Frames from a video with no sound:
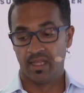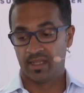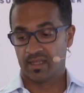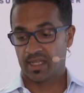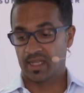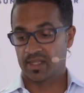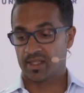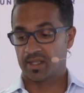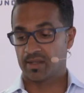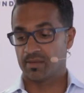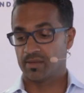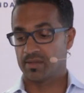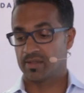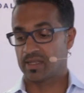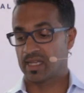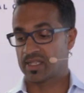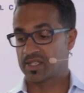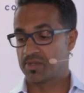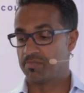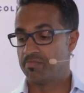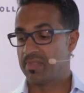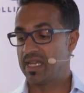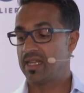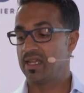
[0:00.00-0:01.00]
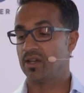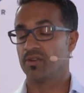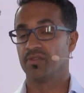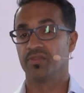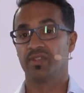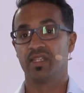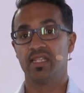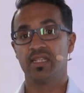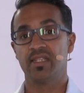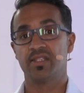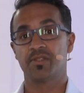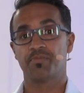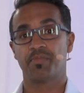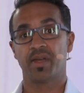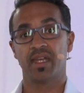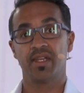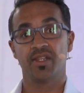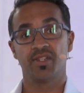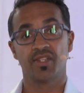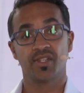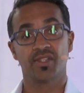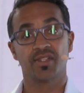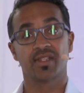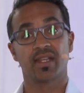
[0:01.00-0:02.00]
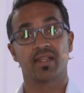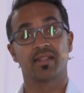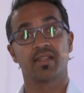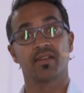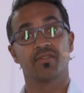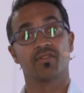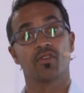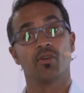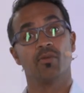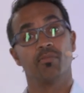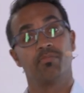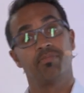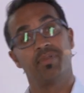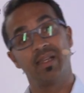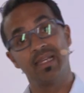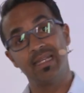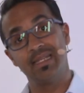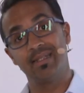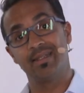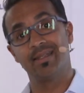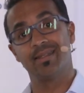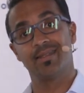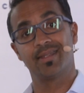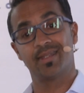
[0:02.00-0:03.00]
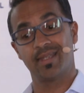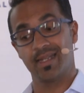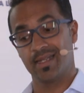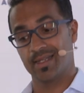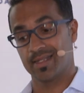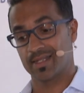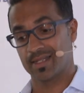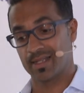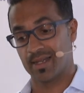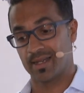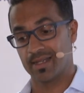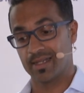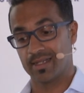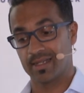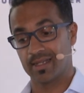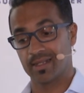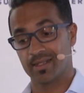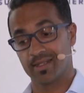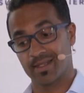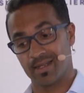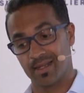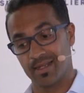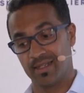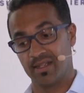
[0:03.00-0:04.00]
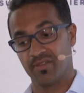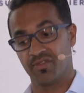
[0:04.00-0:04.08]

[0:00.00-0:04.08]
That as many of these patients that have completed 6 cycles, i.e.